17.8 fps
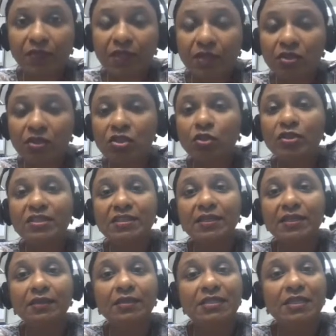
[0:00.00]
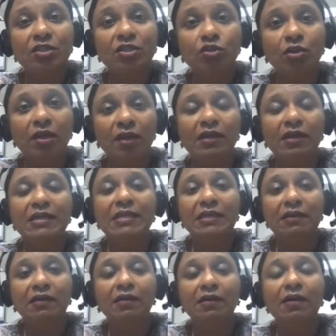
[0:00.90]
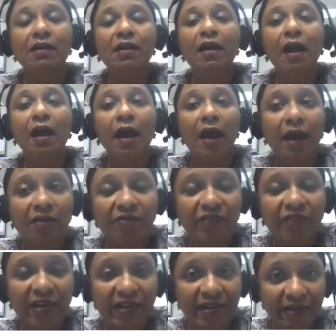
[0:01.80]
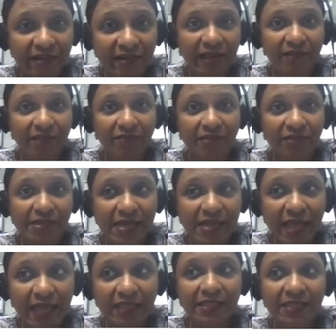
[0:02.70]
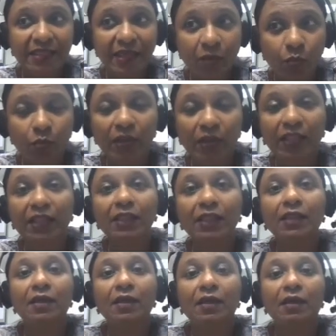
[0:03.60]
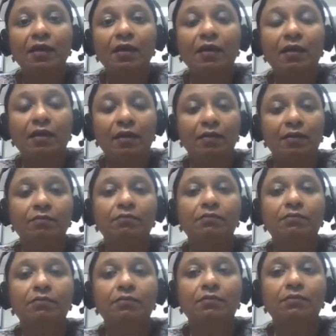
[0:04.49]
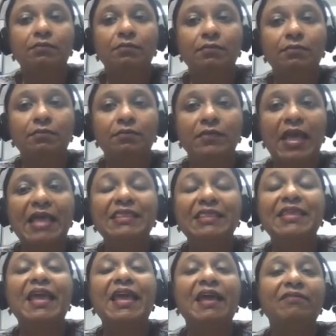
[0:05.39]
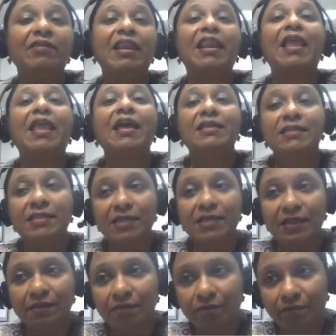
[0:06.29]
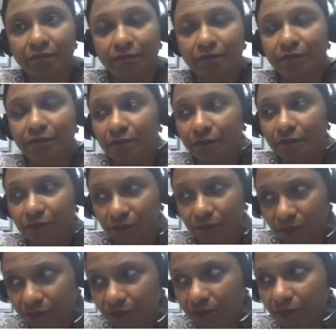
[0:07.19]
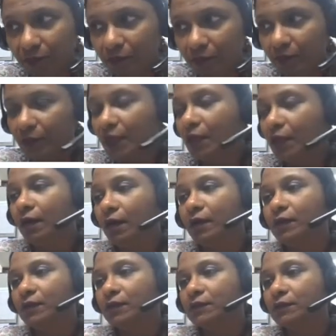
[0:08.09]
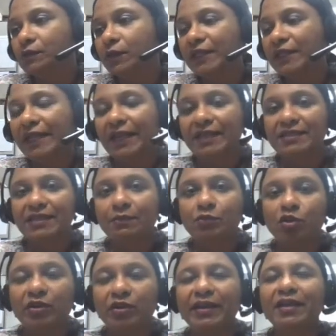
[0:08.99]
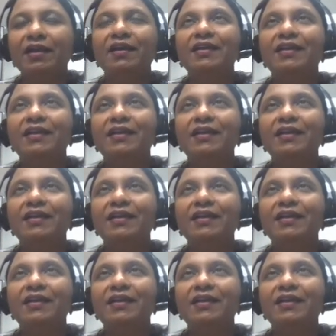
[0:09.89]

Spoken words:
So the skills that you learn here are very relevant, and they will and they have a lasting what can I say? I'm sorry.